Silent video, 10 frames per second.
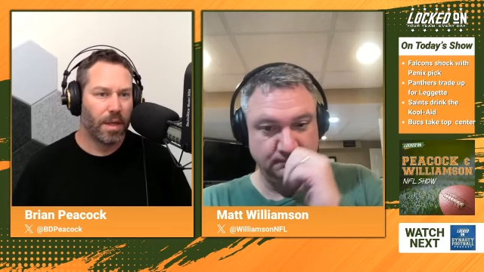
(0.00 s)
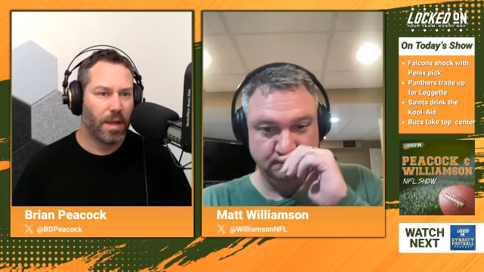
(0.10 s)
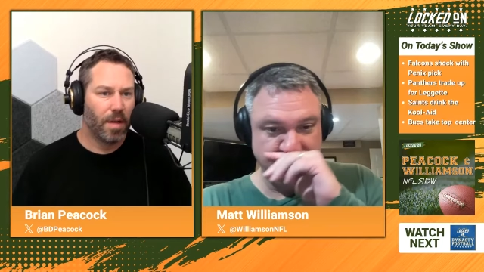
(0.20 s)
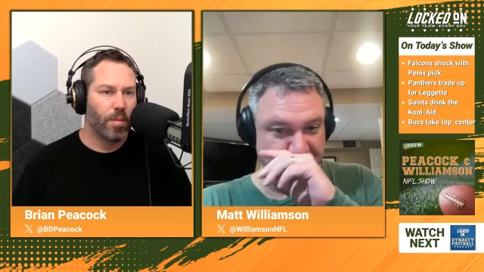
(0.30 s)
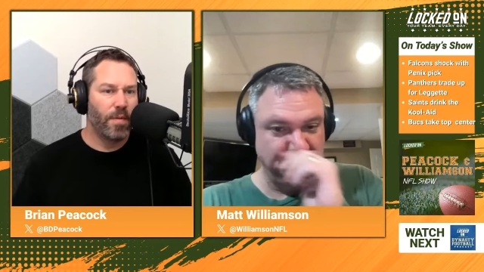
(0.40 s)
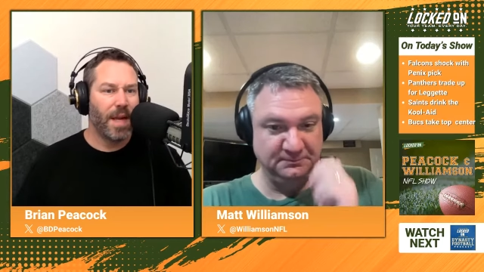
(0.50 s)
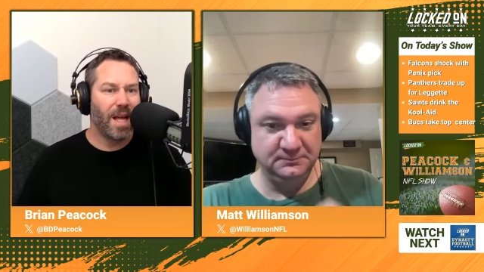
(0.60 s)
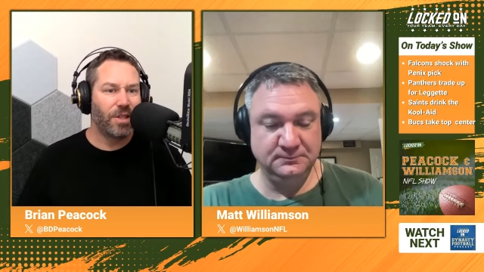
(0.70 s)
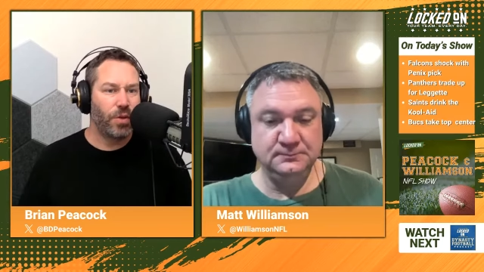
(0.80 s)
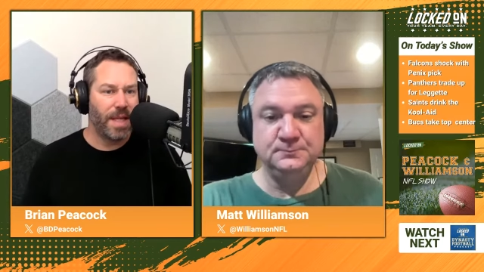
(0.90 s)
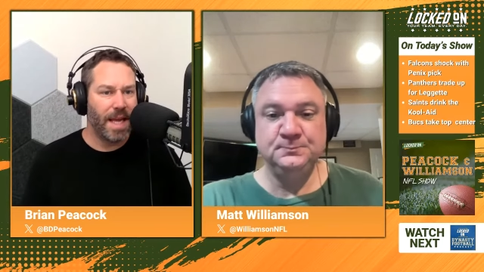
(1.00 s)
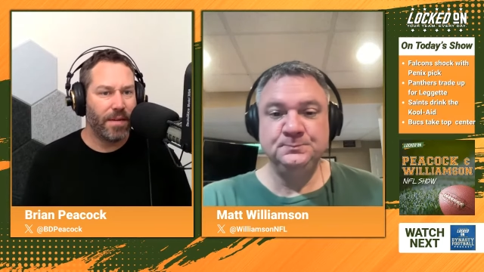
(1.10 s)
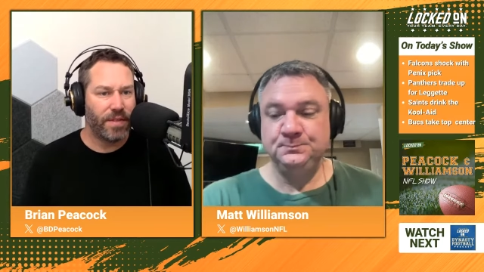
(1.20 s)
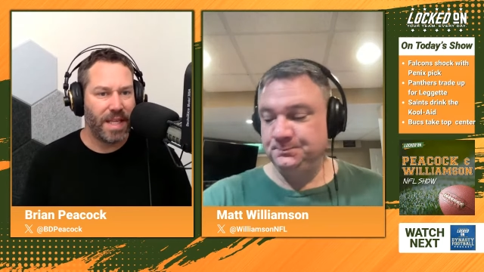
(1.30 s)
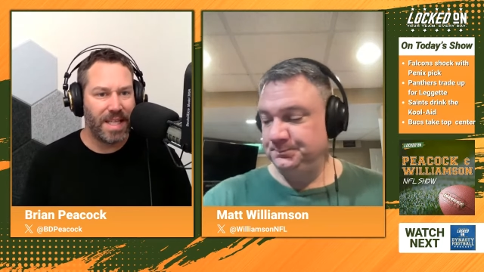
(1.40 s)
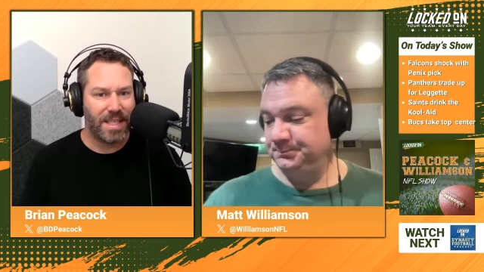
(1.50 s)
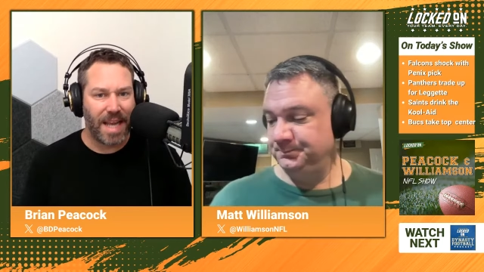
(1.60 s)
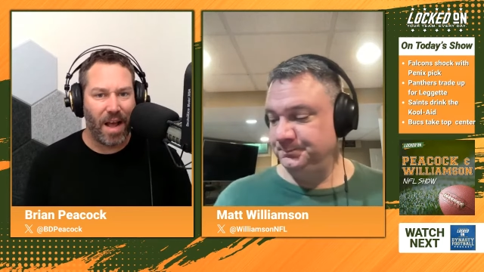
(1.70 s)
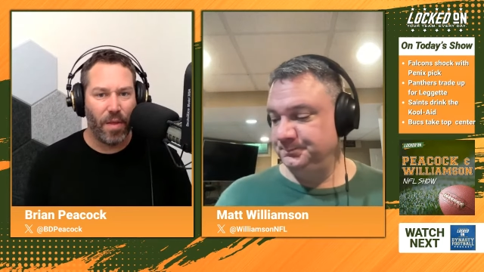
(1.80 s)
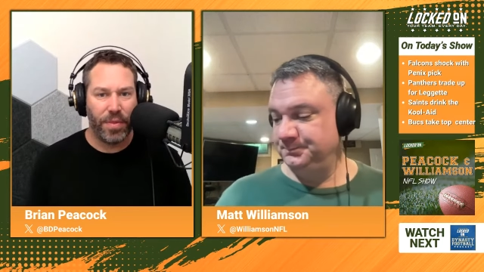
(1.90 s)
Speaker 1: Moving on to the NFC
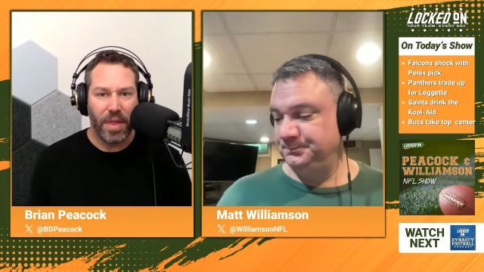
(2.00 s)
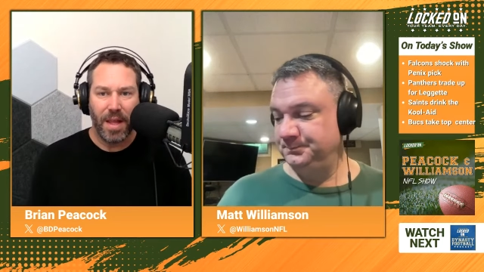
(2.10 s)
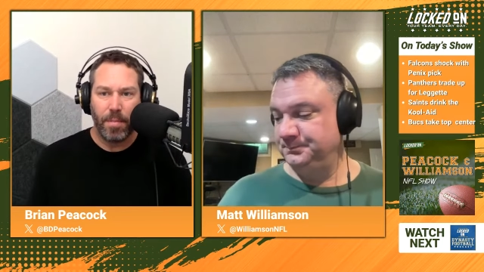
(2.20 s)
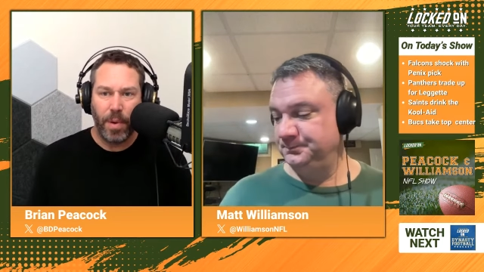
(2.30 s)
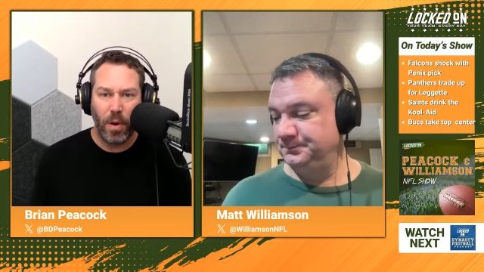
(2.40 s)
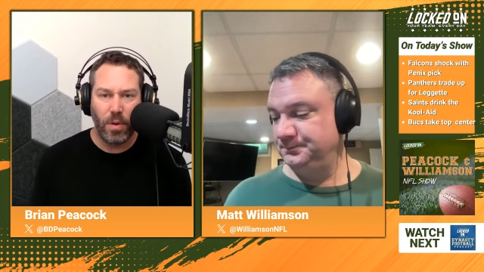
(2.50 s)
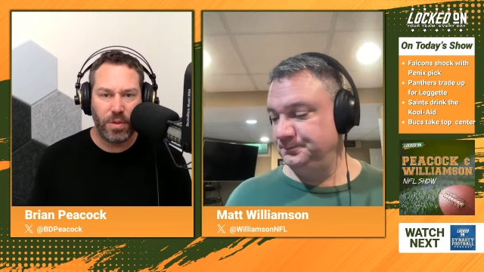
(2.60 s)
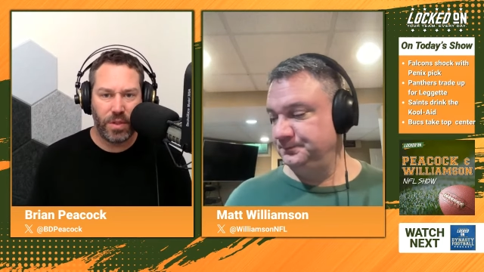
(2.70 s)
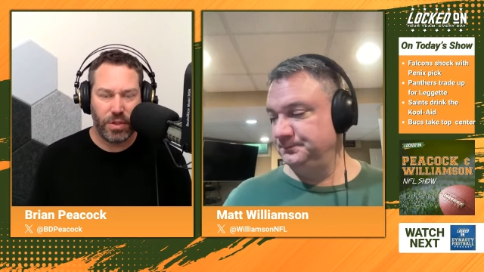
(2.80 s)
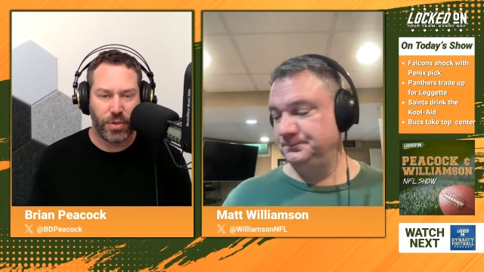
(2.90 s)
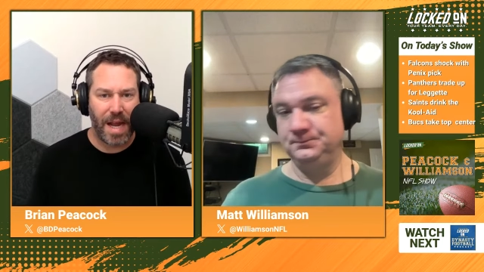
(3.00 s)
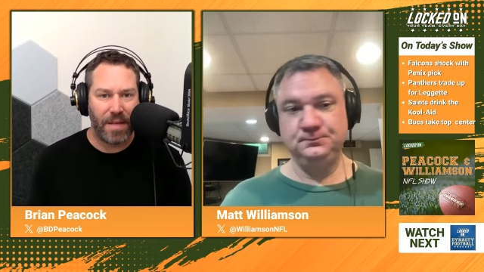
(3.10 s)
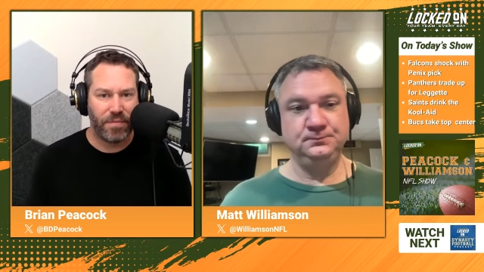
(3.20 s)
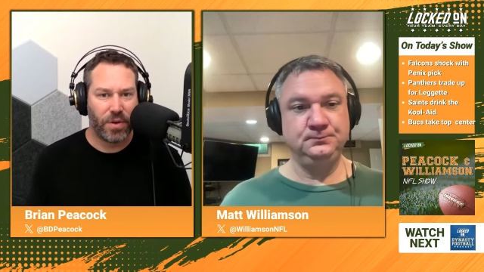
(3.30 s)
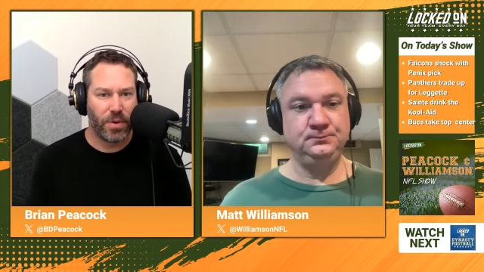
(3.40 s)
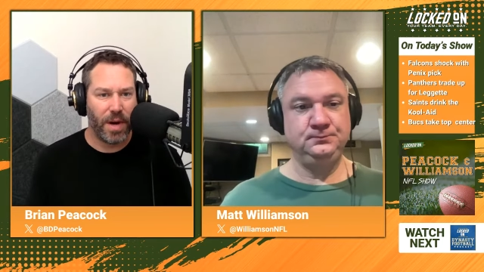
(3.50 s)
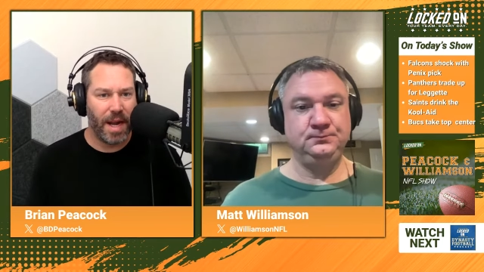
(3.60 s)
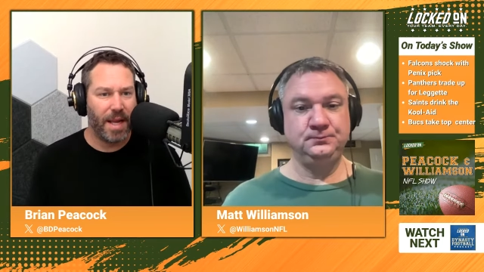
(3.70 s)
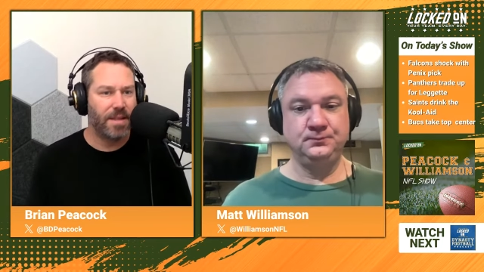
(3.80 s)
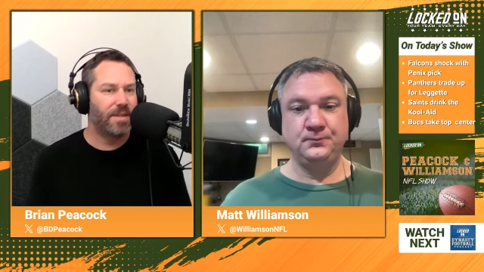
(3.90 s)
South post draft
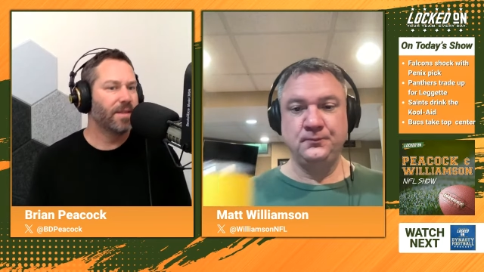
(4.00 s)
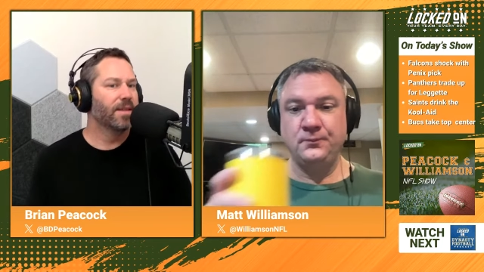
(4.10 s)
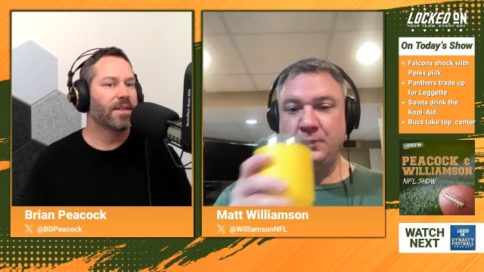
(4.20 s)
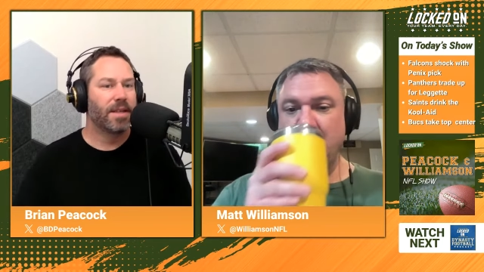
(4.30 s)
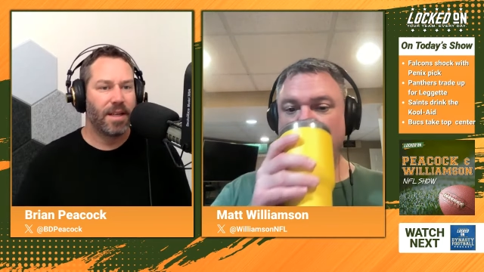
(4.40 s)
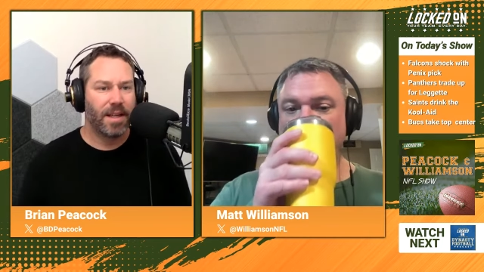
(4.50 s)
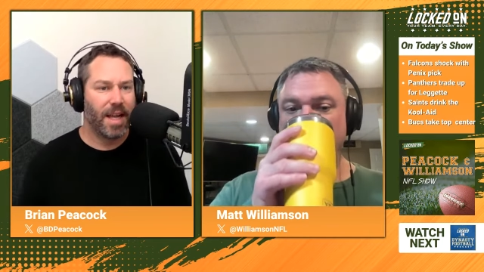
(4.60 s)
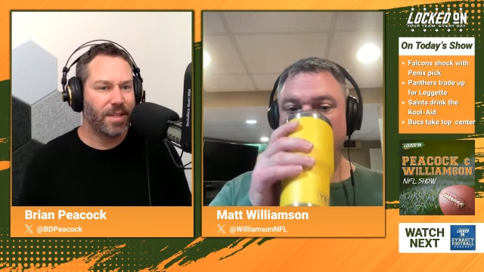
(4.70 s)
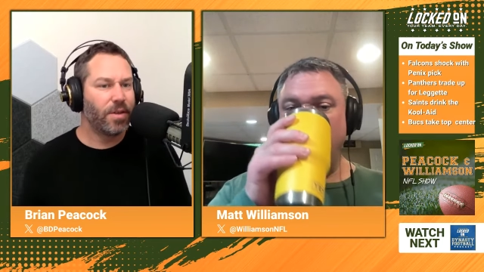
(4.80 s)
grades. Has